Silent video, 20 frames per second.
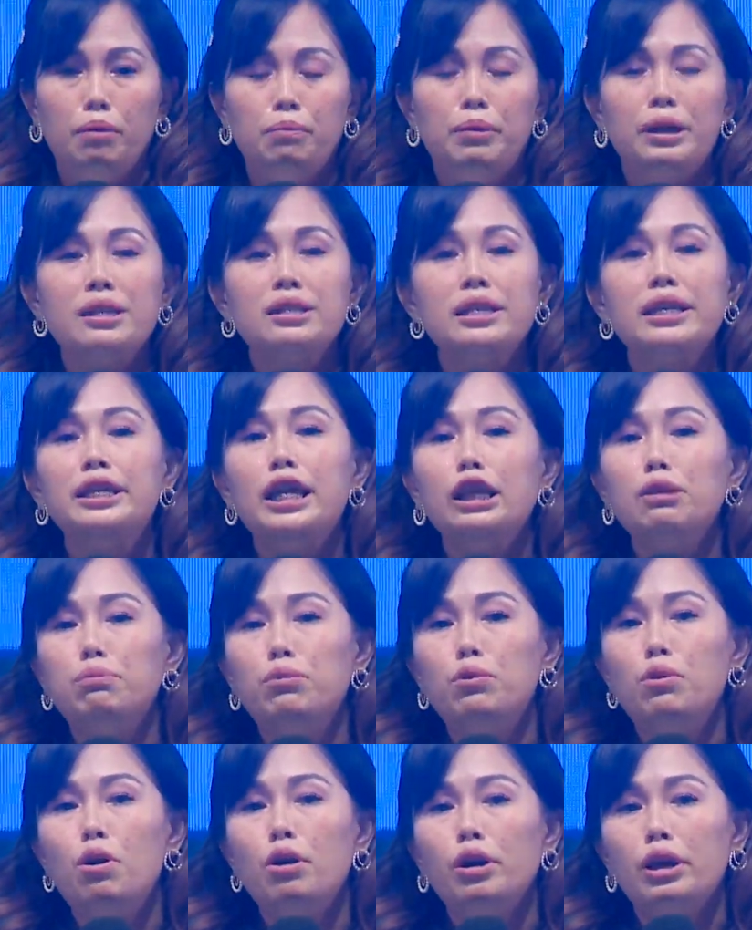Because in that
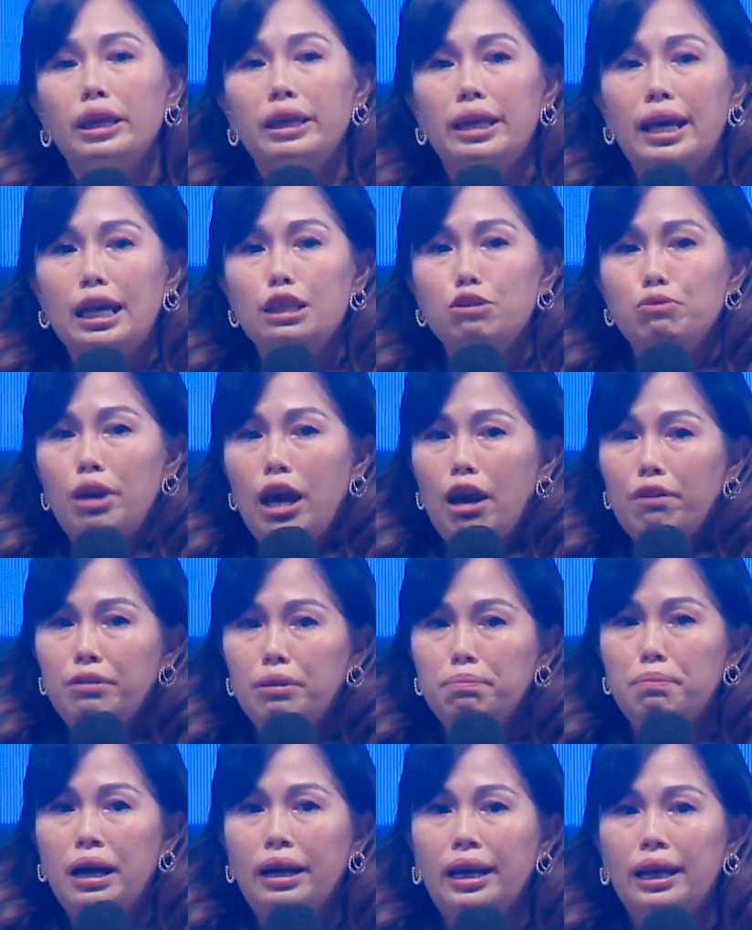book, yes, we have
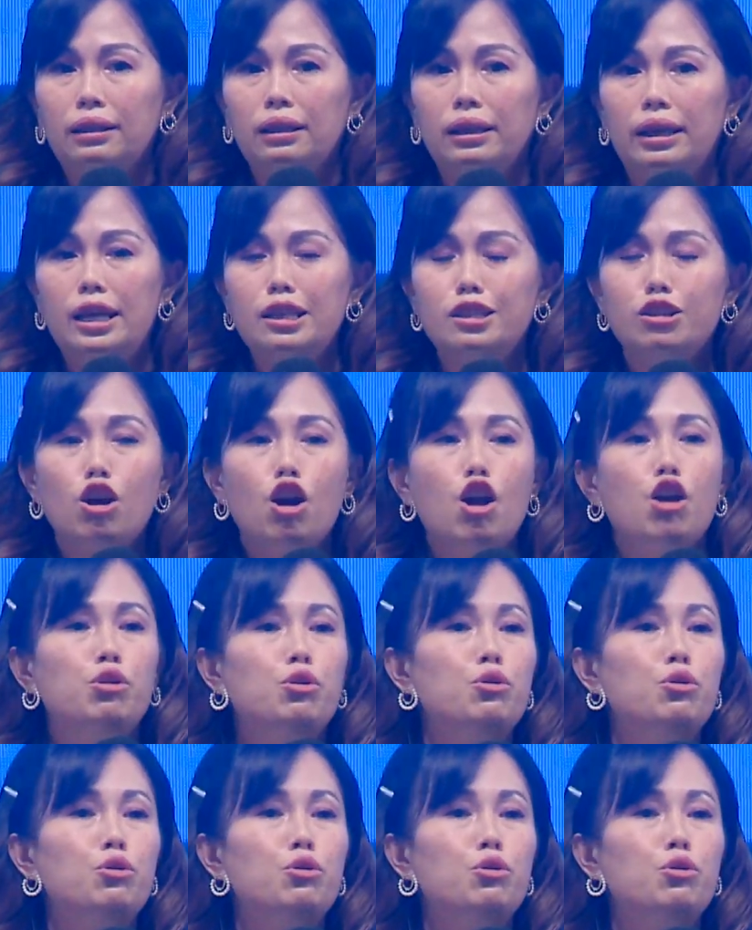the bucket list.